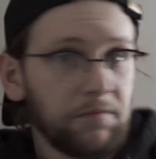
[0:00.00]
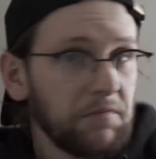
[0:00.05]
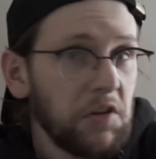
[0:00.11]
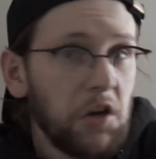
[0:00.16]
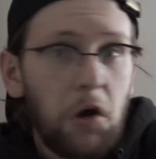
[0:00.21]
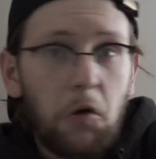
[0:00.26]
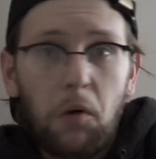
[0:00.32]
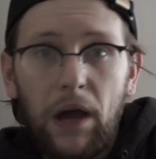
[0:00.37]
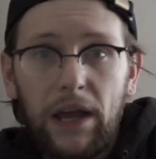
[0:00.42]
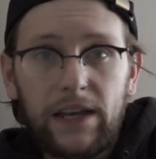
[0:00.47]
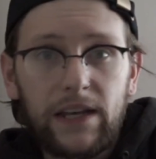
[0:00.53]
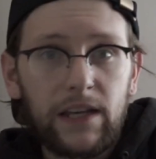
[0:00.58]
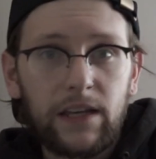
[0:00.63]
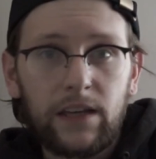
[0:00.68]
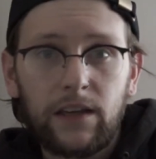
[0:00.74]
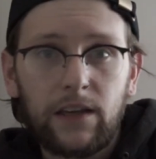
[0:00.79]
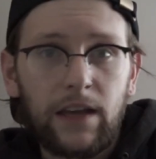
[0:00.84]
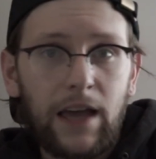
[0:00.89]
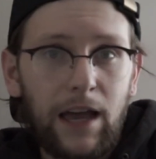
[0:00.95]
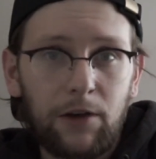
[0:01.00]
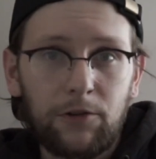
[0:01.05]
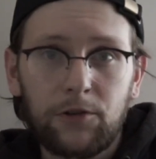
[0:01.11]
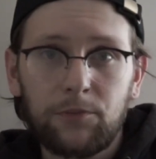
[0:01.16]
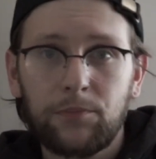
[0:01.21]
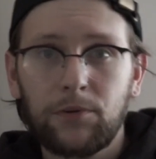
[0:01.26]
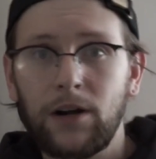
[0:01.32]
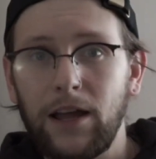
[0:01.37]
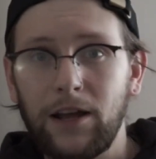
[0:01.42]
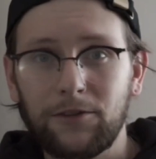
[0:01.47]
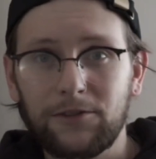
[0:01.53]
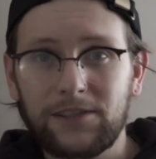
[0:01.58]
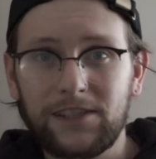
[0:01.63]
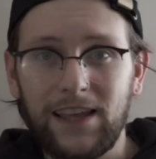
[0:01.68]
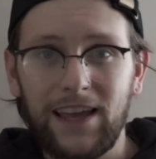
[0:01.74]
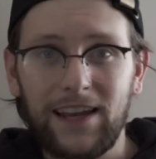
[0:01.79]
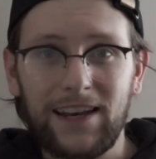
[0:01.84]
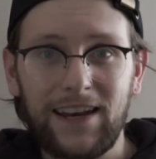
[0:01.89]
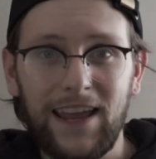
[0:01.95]
No idea how to pronounce
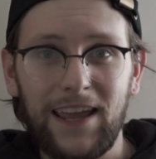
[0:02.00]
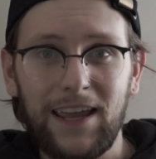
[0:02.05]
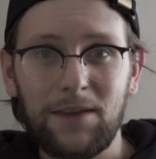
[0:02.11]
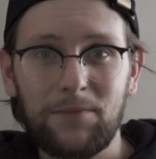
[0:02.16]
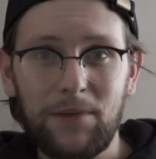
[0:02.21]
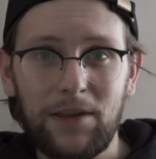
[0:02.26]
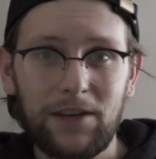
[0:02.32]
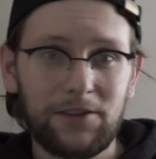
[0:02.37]
that name.